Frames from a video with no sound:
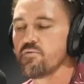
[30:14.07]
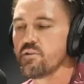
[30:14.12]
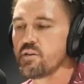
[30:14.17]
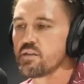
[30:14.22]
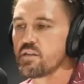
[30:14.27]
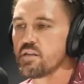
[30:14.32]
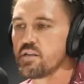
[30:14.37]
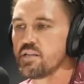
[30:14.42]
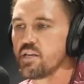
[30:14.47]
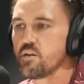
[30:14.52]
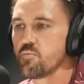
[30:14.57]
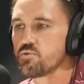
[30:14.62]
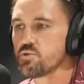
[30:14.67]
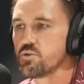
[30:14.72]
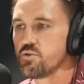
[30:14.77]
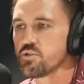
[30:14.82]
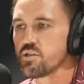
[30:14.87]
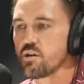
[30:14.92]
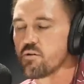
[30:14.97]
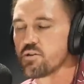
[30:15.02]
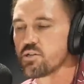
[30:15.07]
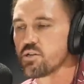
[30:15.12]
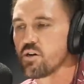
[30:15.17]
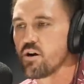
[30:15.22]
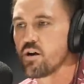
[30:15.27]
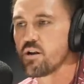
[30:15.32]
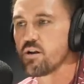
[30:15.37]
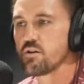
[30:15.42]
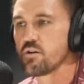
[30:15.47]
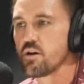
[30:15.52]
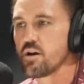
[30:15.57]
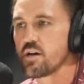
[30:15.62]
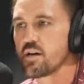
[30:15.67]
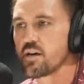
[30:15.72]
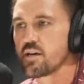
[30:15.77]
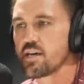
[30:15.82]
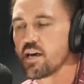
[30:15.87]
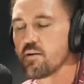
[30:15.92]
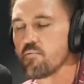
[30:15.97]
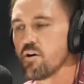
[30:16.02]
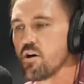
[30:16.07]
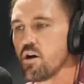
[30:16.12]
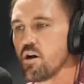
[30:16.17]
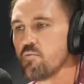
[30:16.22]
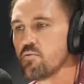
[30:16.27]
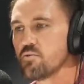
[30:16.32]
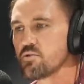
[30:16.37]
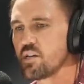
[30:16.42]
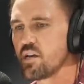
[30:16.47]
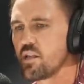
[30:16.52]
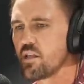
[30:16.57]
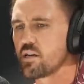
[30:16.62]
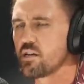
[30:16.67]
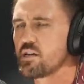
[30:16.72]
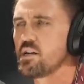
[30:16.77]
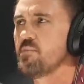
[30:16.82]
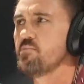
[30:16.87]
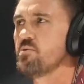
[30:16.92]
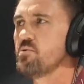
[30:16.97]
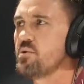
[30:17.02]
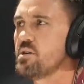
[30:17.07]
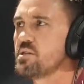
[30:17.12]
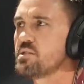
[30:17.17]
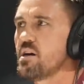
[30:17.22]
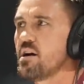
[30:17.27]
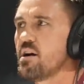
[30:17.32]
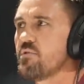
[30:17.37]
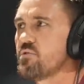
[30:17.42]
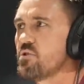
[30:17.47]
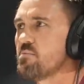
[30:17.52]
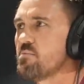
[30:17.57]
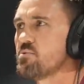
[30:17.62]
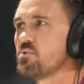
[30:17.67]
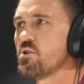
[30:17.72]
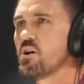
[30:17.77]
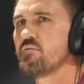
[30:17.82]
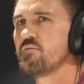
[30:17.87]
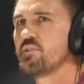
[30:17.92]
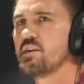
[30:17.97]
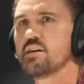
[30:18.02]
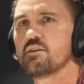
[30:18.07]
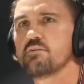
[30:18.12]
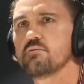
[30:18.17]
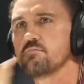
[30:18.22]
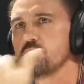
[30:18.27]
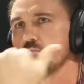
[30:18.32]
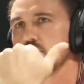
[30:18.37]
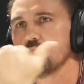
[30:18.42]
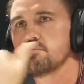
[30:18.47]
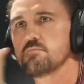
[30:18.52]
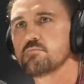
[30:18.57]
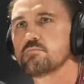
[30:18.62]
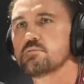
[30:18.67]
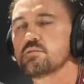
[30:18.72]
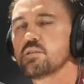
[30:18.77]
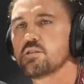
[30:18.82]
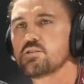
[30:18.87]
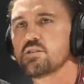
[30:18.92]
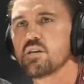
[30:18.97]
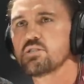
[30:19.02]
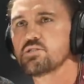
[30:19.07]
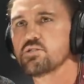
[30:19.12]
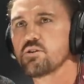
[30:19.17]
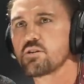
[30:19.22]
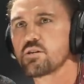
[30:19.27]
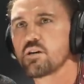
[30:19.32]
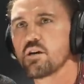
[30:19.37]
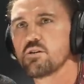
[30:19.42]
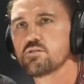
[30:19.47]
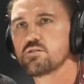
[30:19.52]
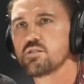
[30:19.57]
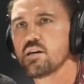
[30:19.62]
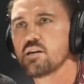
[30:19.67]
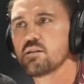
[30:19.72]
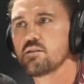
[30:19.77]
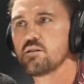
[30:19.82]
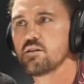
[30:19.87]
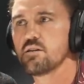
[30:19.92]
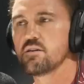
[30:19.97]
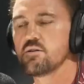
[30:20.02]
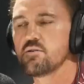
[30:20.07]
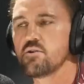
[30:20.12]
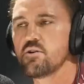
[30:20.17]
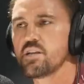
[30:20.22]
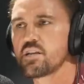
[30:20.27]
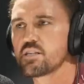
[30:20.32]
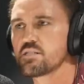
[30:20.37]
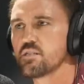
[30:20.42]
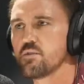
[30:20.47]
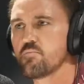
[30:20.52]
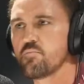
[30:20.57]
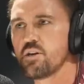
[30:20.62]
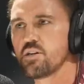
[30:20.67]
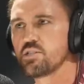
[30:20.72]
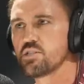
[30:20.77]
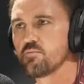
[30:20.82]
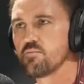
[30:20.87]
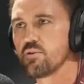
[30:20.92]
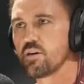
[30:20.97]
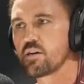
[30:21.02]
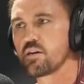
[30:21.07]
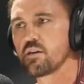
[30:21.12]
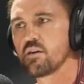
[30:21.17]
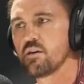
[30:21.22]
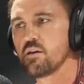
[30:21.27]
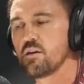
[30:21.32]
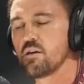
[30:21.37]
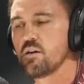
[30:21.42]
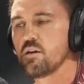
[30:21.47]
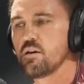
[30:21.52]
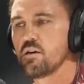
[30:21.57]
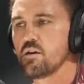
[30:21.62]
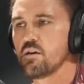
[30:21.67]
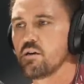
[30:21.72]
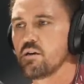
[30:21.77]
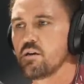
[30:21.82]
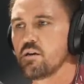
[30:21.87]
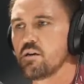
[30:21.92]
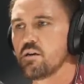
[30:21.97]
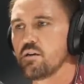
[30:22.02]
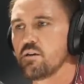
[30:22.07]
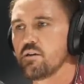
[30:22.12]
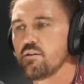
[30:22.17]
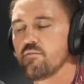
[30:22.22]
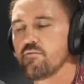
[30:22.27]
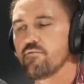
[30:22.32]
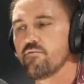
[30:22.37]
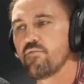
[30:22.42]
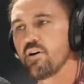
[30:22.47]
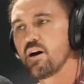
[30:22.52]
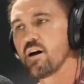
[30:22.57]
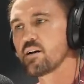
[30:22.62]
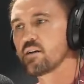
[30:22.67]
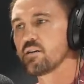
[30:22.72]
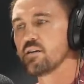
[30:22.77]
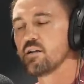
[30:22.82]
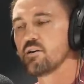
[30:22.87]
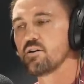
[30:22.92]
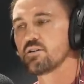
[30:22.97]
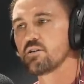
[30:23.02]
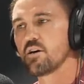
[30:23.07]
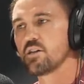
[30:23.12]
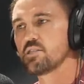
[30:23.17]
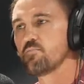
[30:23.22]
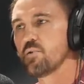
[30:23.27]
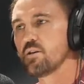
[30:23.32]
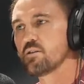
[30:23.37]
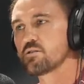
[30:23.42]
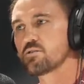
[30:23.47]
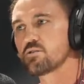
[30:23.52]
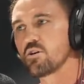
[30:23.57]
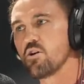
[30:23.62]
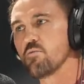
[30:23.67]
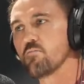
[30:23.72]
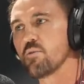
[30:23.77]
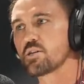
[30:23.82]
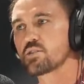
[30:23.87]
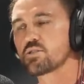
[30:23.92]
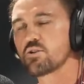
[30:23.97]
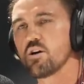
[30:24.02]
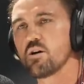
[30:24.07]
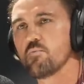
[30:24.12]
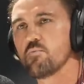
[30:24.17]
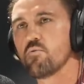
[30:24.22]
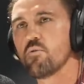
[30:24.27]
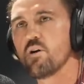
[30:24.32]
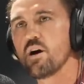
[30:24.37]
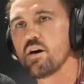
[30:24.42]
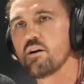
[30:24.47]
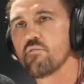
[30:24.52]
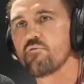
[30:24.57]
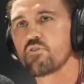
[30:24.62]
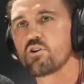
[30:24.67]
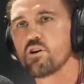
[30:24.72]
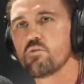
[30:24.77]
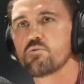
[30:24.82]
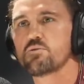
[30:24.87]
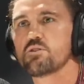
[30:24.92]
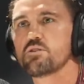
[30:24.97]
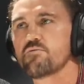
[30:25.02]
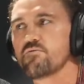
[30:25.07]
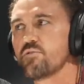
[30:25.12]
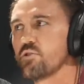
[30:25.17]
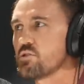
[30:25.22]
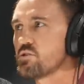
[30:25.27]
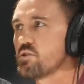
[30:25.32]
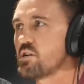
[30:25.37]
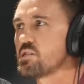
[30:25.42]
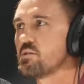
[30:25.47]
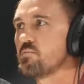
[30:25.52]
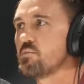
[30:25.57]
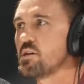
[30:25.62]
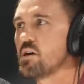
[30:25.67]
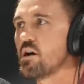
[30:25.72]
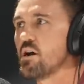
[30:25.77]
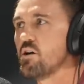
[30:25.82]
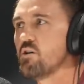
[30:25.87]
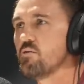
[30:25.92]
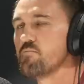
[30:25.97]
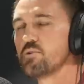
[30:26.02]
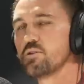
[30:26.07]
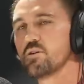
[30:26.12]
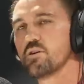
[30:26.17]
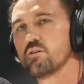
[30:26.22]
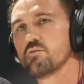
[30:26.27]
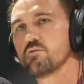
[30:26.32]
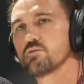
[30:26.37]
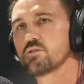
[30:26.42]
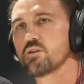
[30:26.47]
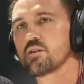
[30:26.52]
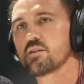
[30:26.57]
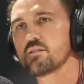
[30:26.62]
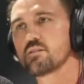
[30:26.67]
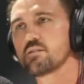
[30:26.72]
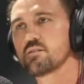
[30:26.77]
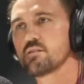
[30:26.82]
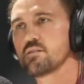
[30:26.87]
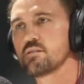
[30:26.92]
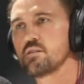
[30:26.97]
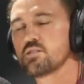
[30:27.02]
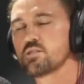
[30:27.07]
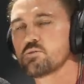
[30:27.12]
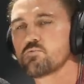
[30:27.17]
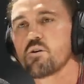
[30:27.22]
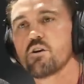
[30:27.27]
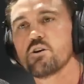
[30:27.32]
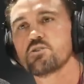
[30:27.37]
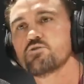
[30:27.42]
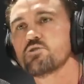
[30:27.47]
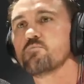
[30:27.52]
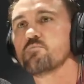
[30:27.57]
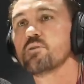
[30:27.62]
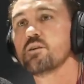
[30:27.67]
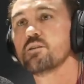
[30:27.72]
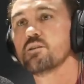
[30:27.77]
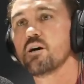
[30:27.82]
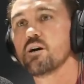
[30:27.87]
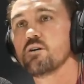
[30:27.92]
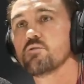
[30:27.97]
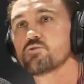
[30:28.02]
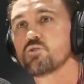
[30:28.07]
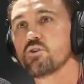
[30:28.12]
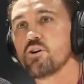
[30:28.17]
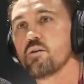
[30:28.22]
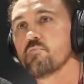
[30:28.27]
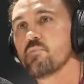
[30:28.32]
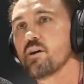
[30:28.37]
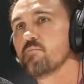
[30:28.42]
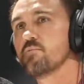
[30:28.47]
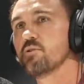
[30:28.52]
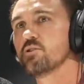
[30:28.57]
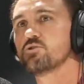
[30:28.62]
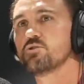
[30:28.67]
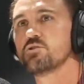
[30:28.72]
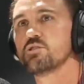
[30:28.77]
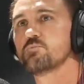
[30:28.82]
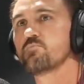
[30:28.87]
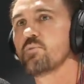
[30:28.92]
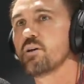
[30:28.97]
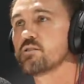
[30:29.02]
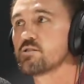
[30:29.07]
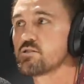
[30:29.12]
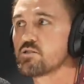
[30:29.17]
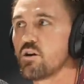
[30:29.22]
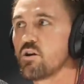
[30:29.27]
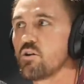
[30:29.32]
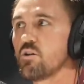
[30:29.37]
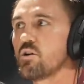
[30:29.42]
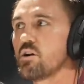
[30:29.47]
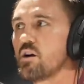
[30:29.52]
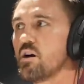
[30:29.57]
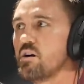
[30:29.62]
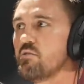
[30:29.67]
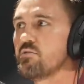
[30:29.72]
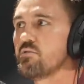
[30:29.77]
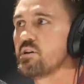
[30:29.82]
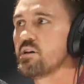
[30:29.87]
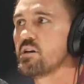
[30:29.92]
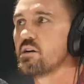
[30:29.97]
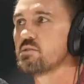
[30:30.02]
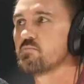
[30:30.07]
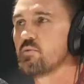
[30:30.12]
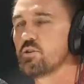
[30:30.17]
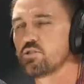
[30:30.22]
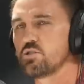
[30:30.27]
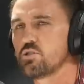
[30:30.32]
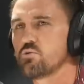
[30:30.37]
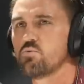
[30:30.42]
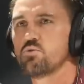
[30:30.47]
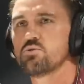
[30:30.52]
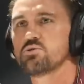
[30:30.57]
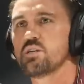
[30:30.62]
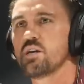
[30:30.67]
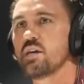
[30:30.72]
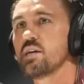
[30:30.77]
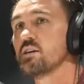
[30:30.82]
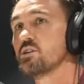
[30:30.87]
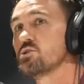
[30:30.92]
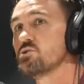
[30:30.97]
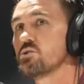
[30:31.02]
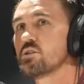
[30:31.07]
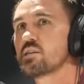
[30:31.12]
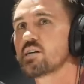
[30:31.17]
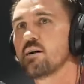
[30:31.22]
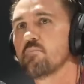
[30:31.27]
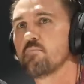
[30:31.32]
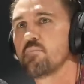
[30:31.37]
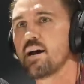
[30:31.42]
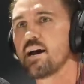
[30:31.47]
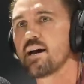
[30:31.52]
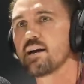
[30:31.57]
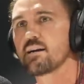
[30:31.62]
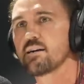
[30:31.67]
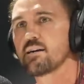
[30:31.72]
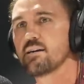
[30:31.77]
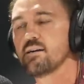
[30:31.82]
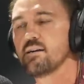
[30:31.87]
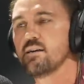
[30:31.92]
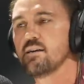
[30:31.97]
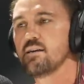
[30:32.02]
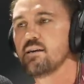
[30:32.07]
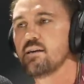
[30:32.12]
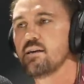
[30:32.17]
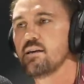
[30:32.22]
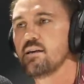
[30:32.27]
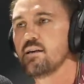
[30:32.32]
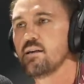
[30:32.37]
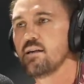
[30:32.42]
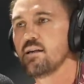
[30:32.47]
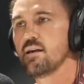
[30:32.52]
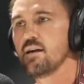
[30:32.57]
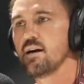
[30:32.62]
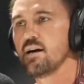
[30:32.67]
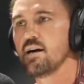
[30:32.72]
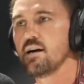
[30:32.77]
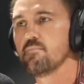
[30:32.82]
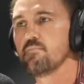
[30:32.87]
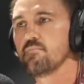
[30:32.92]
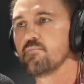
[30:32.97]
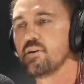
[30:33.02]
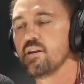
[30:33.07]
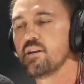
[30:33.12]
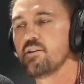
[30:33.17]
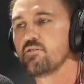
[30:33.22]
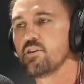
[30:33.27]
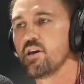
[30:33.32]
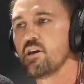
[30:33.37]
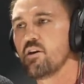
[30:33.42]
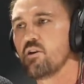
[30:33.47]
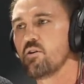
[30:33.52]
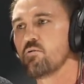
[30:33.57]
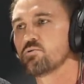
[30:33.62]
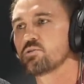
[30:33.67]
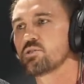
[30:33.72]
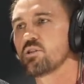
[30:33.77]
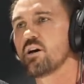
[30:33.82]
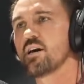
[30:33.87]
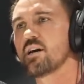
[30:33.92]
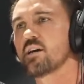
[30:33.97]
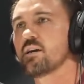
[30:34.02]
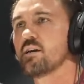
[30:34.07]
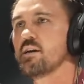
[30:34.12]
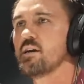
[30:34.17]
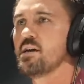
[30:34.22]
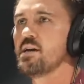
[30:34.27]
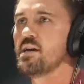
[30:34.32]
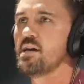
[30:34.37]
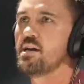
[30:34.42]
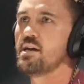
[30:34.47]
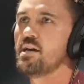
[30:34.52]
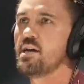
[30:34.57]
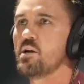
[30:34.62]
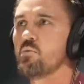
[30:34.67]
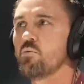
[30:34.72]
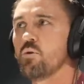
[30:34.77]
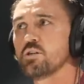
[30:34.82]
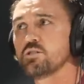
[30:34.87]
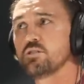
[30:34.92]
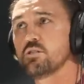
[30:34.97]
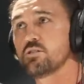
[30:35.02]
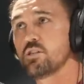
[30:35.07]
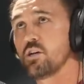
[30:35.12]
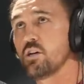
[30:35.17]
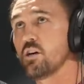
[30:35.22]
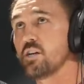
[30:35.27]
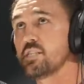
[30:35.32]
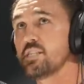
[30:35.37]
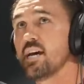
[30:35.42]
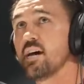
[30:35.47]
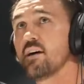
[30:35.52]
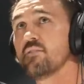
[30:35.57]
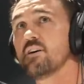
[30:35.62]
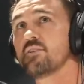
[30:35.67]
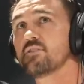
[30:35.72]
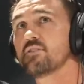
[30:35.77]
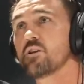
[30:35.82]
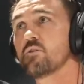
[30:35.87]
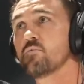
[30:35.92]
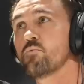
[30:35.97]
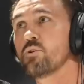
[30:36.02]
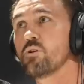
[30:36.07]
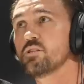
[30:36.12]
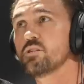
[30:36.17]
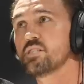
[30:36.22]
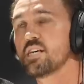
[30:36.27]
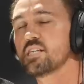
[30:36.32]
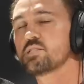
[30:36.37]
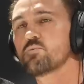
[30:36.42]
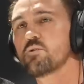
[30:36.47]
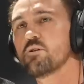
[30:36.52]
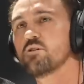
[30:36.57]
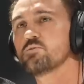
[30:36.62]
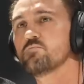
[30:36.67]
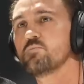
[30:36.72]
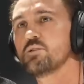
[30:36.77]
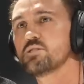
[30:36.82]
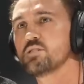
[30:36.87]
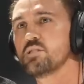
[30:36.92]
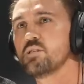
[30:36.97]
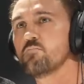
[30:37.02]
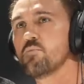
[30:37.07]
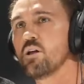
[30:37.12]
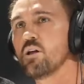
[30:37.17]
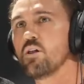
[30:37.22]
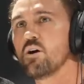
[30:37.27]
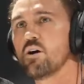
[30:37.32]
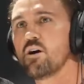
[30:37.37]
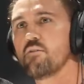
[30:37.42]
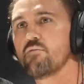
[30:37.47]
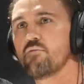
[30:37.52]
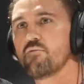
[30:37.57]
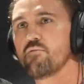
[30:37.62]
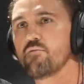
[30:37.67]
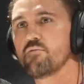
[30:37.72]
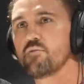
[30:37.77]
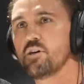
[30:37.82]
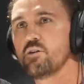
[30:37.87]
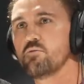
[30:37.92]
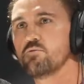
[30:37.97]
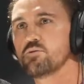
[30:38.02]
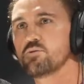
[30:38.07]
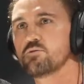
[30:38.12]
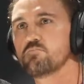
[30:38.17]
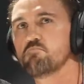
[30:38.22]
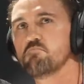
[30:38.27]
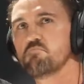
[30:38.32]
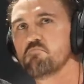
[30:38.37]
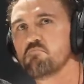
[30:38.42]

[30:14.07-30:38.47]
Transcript: thing that I did as soon as I retired, I, I come home and I was saying like a couple of weeks after, I'm driving down Sunshine Coast down the next to the beach. I'm like, fuck, you know, I, I, spent so much time away. I forgot what this feels like to be home. You know, I was like, this is where I should have been the whole time. Maybe I shouldn't have spent so long over there, especially towards the end. I should have come back. Um, and it, it, was like, it wasn't until I'd done that that I realized that's what I was missing in my life. It was,